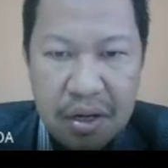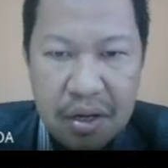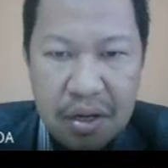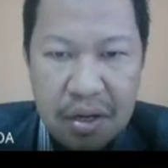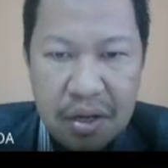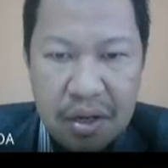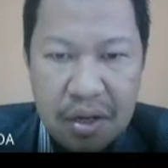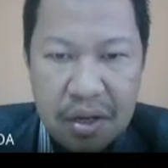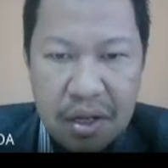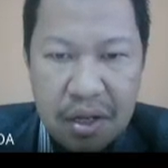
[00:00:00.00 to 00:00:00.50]

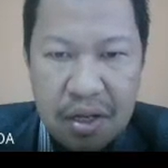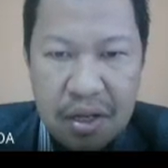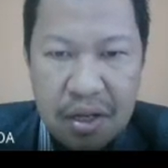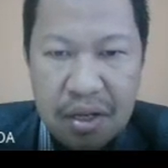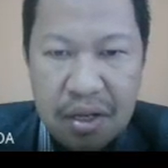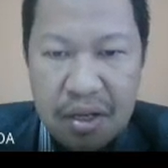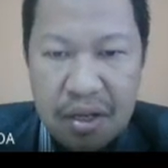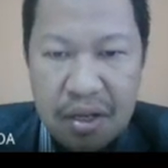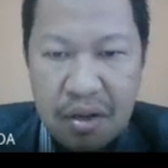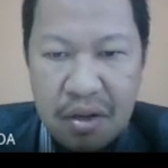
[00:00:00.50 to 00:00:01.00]
Okay,
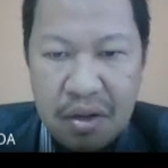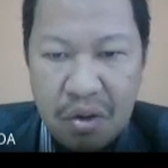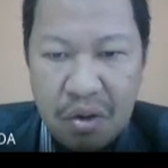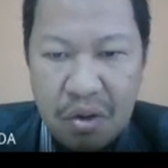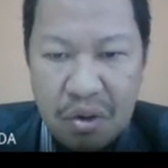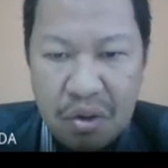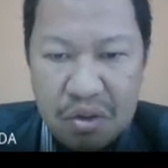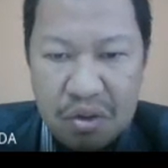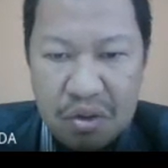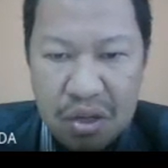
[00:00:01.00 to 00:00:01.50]

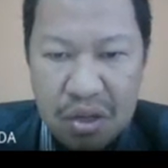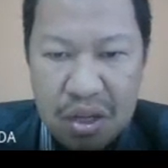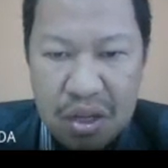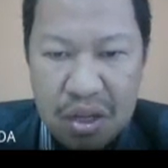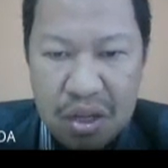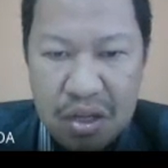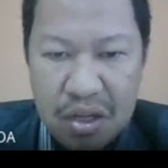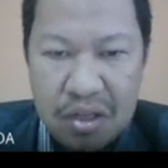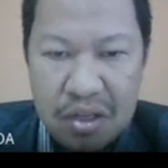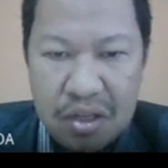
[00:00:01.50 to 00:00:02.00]
oh sorry,
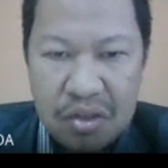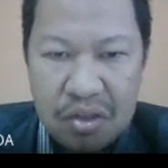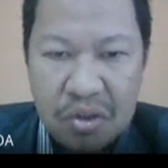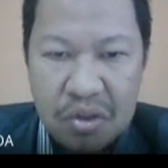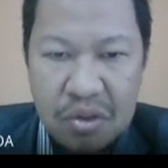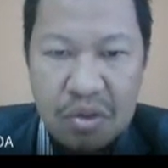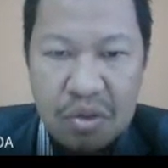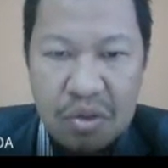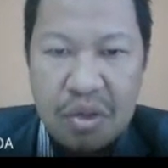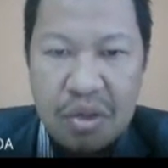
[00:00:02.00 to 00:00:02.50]
so
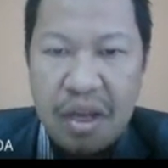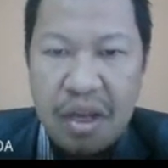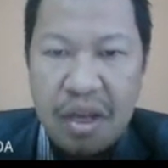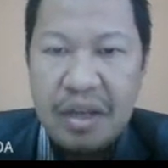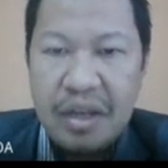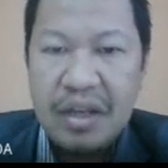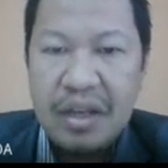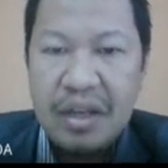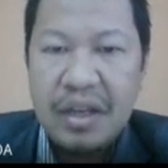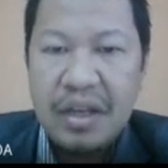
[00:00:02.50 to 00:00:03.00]
you
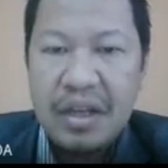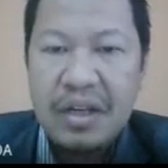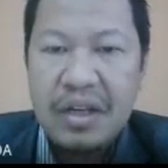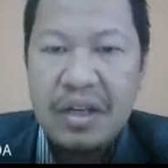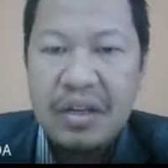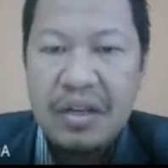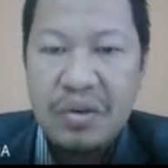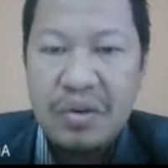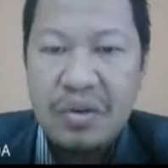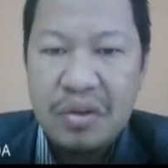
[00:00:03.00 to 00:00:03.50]
can
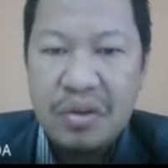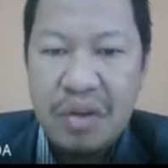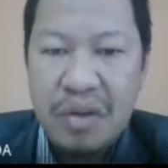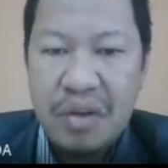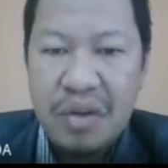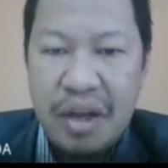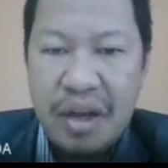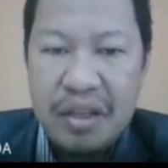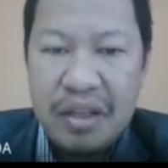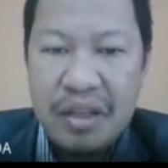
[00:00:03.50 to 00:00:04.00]

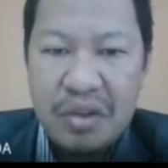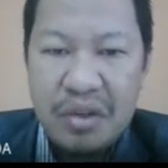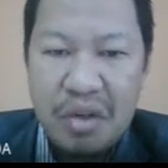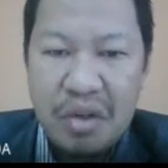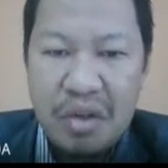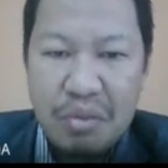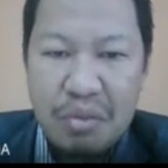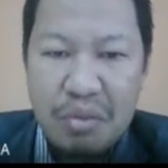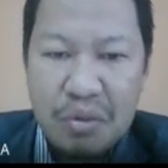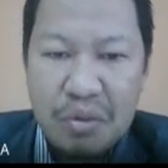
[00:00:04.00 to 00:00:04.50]
either you
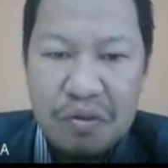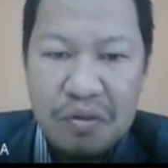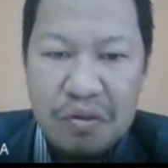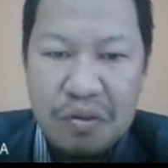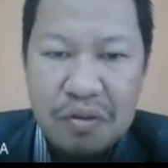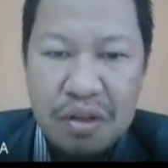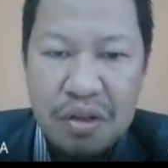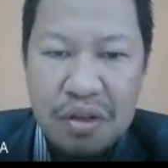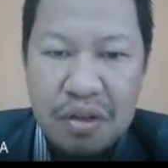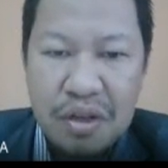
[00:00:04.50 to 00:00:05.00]
remove
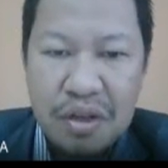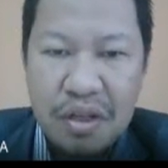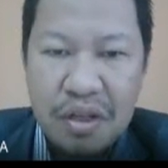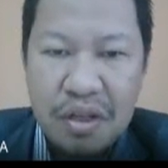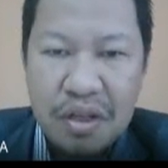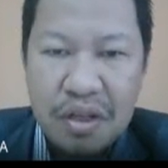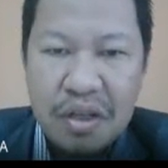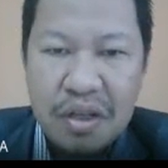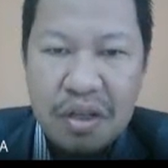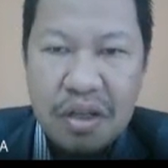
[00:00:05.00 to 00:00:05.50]

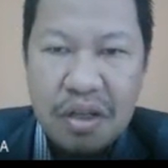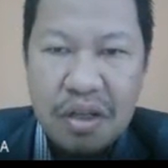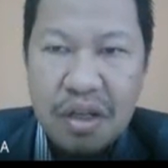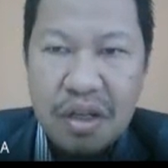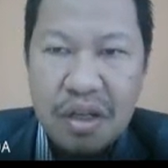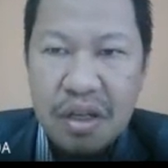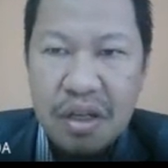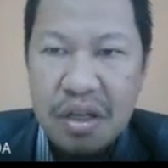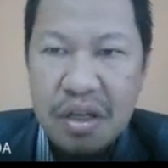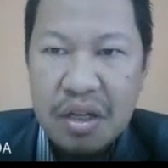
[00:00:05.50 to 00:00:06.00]

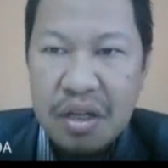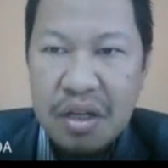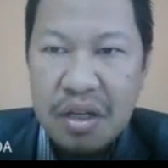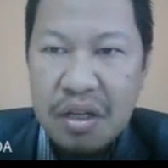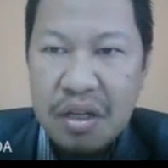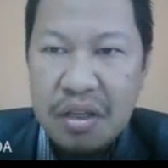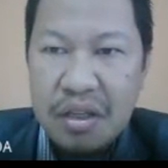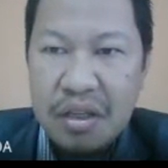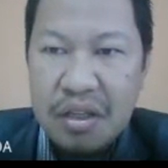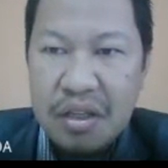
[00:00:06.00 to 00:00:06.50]

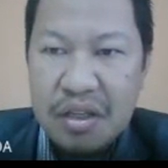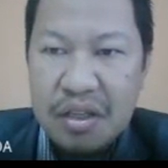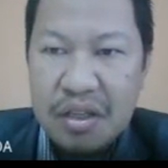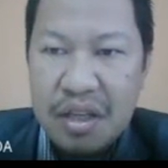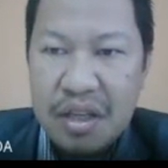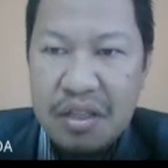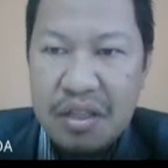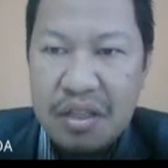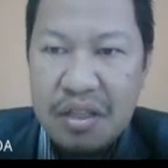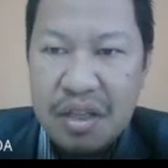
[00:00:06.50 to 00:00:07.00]
in this
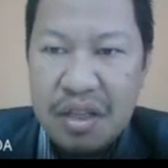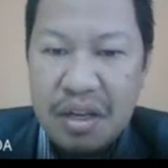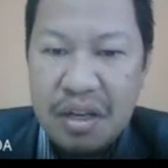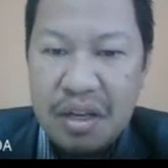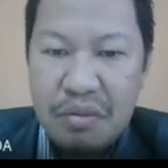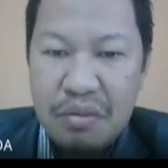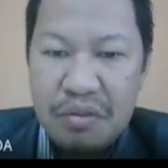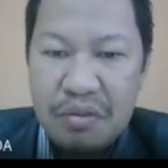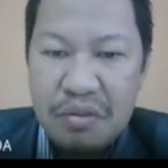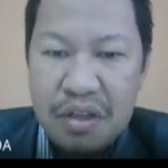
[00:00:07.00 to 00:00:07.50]
case they
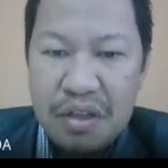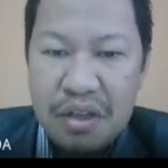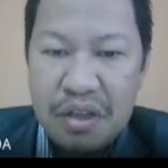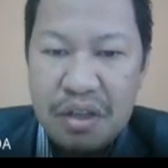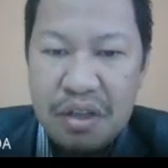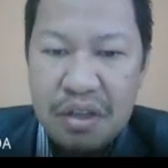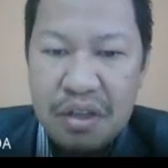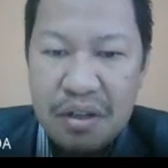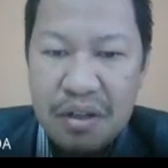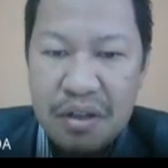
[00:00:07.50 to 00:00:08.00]
remove the
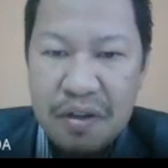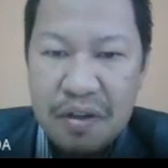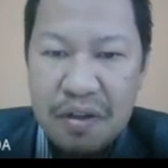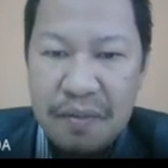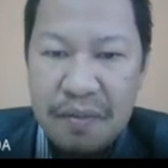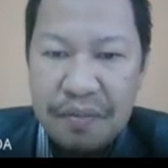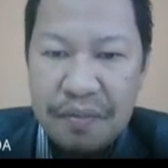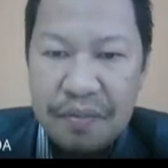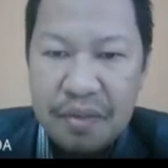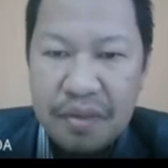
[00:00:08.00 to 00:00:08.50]

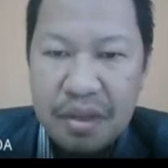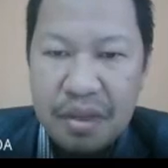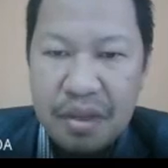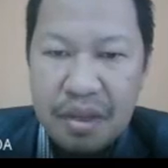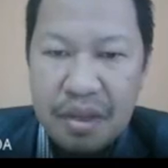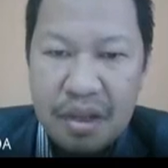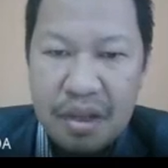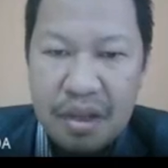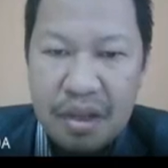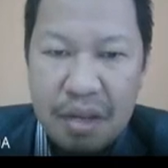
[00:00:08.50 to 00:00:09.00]

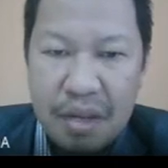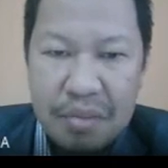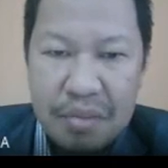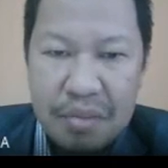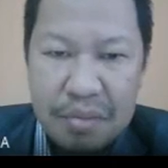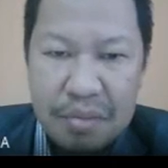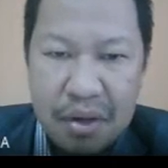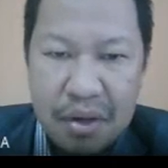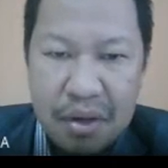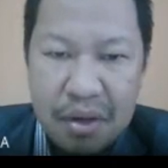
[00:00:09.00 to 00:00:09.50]
upper part.